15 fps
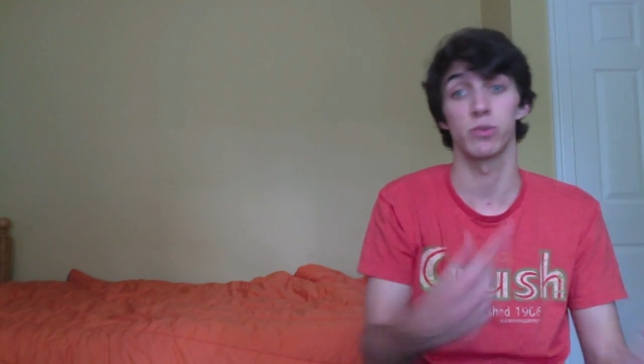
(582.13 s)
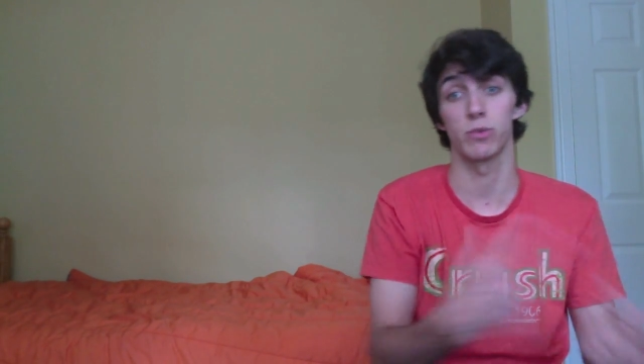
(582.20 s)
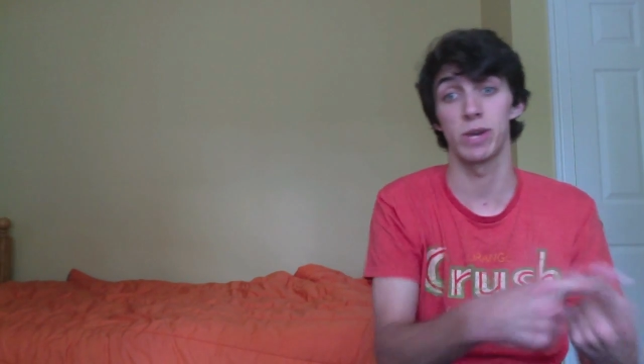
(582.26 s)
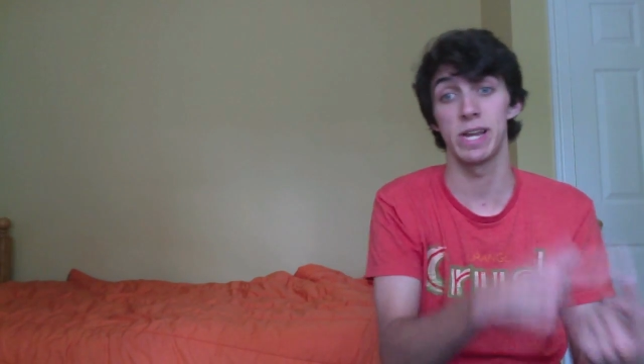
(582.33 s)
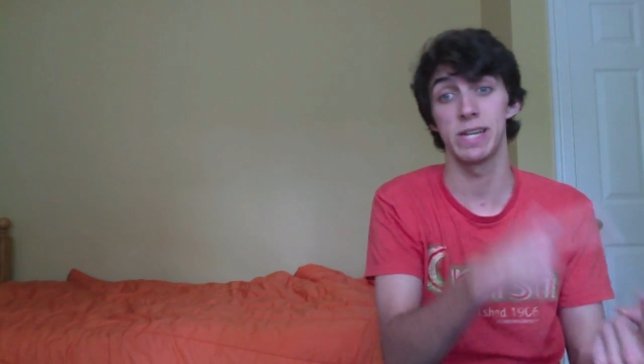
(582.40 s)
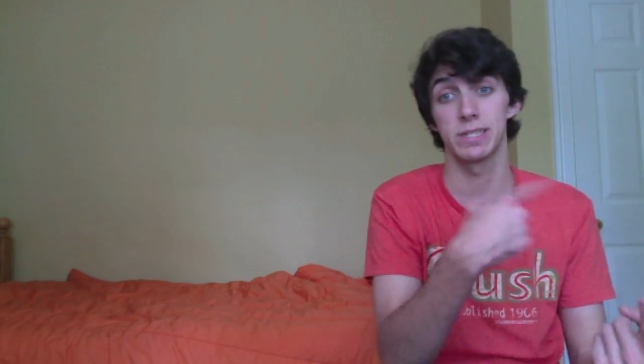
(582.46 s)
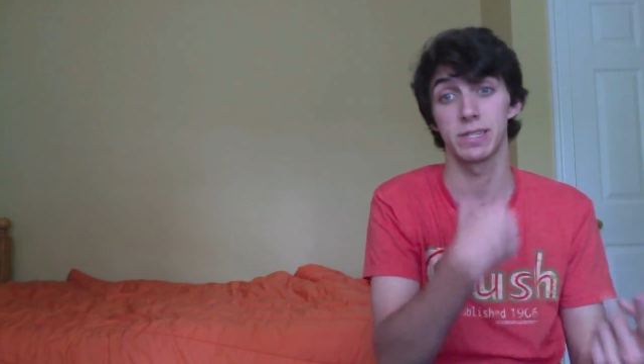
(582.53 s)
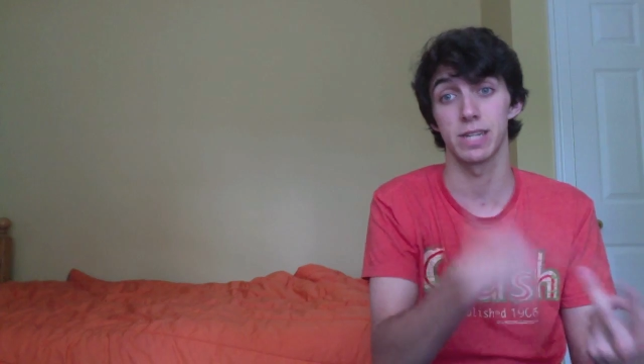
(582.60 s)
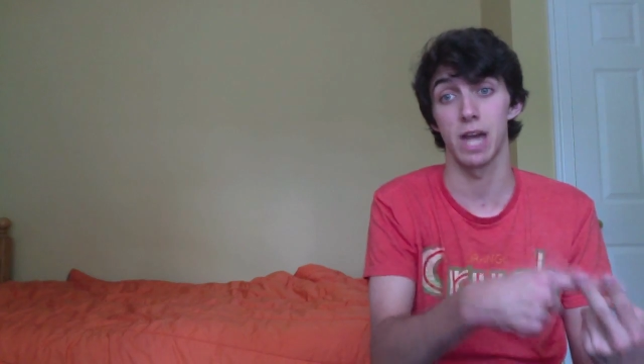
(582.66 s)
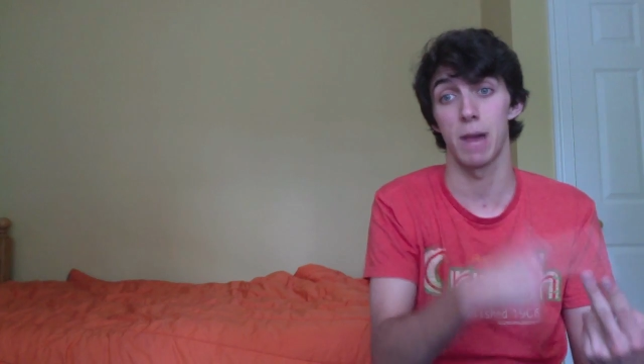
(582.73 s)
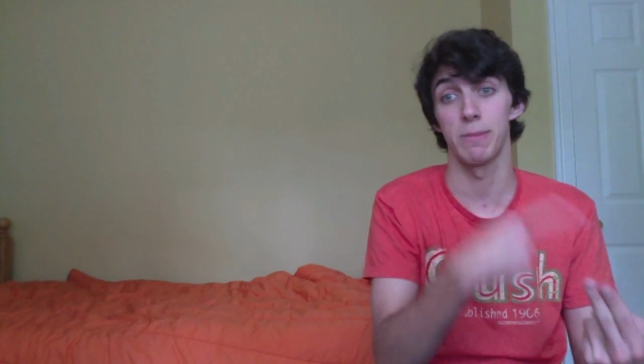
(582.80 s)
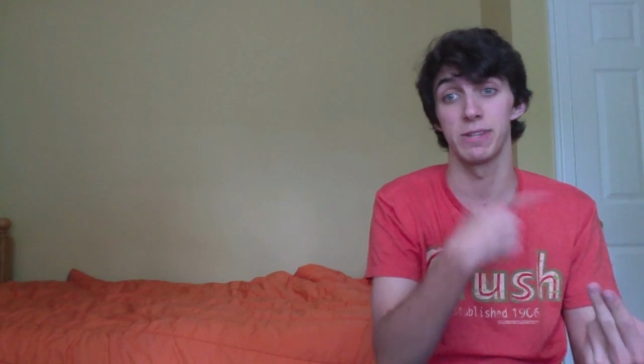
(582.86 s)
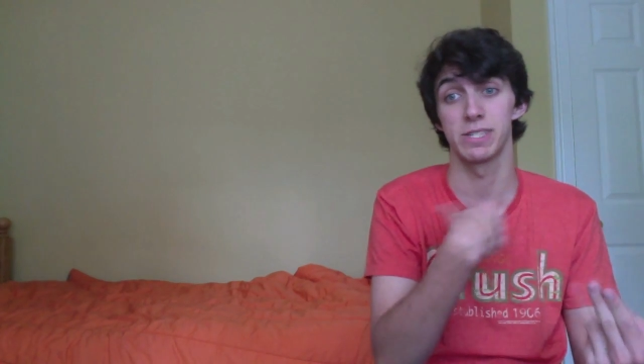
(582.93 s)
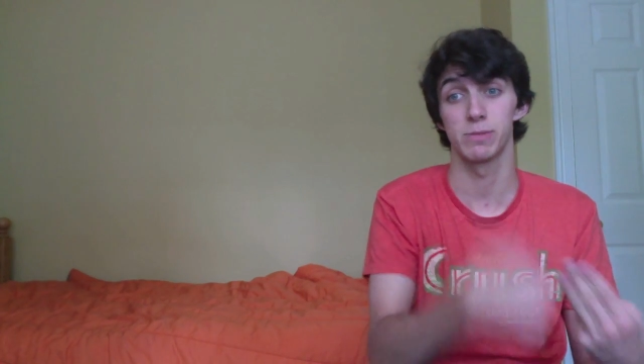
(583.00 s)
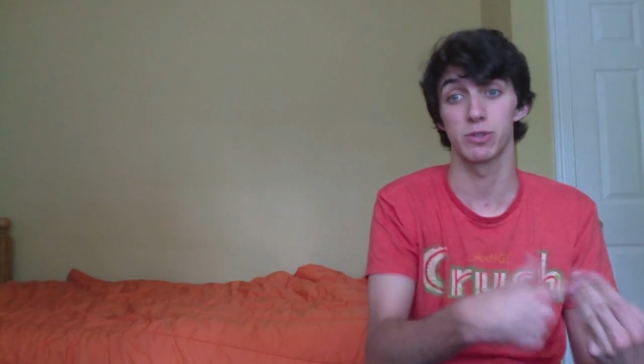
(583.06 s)
rate,
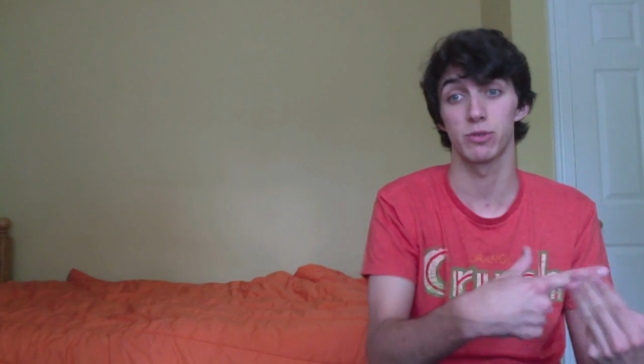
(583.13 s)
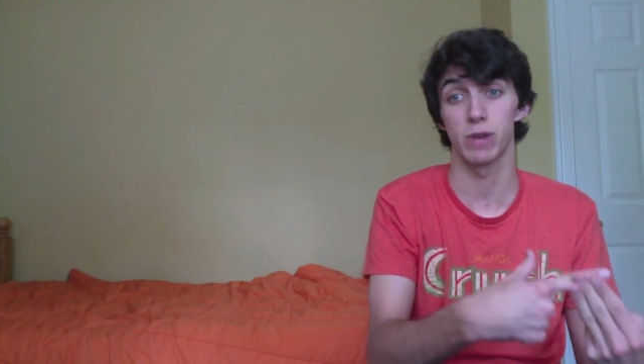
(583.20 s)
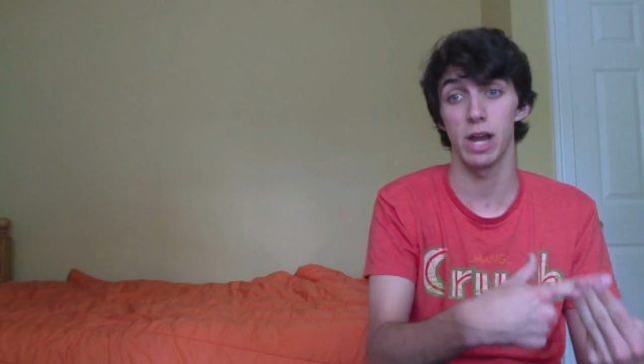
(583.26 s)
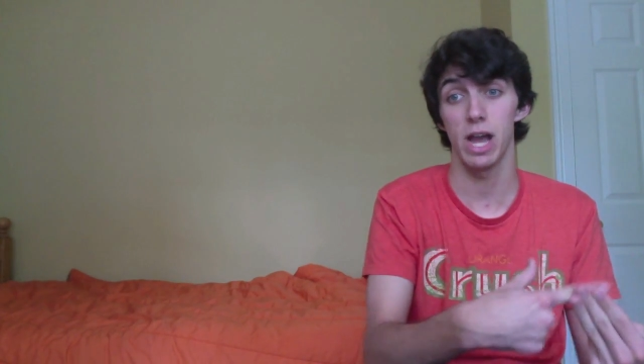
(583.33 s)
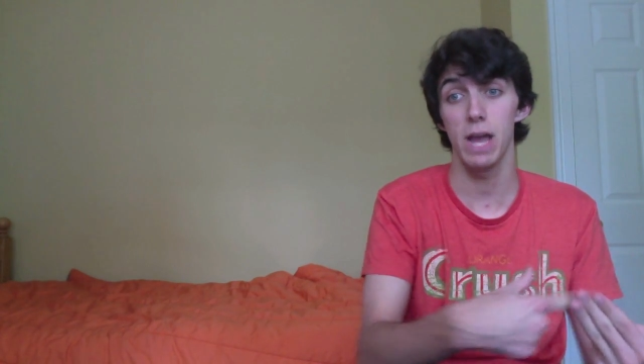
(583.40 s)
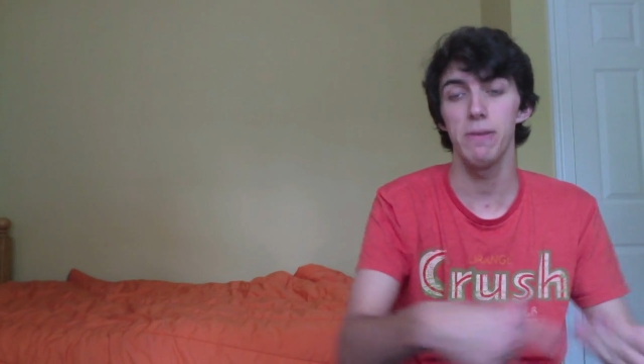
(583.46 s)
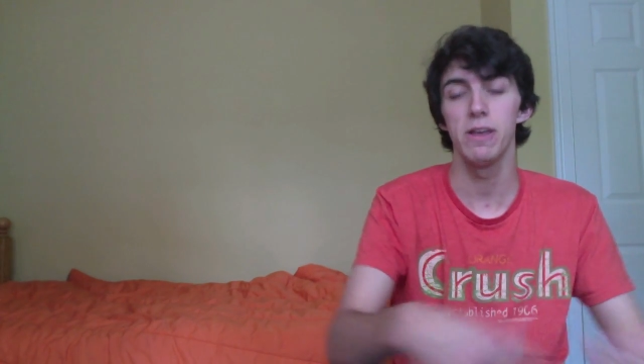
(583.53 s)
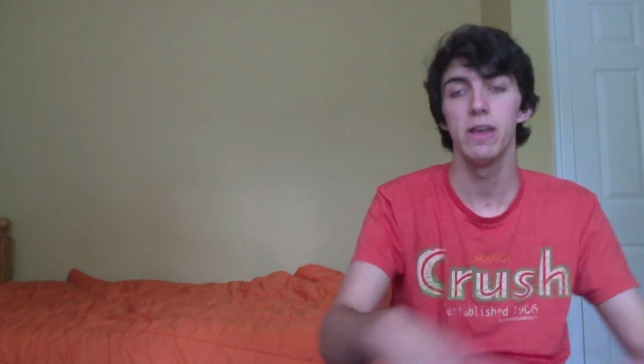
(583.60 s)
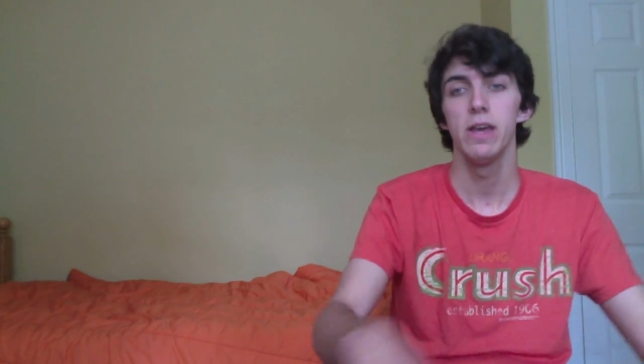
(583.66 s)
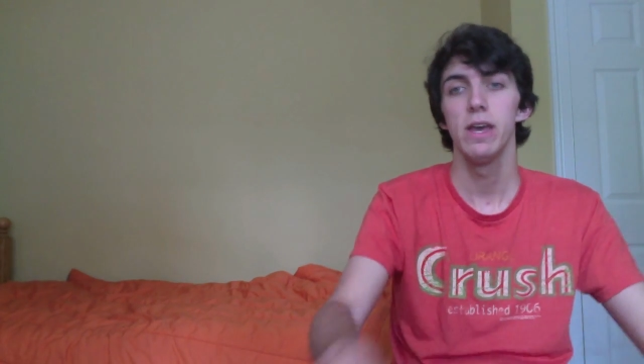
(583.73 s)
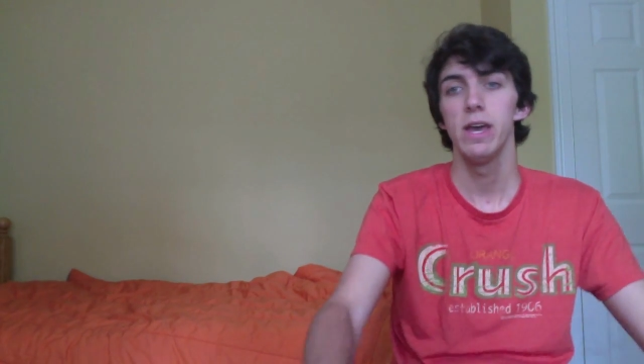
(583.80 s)
comment, subscribe.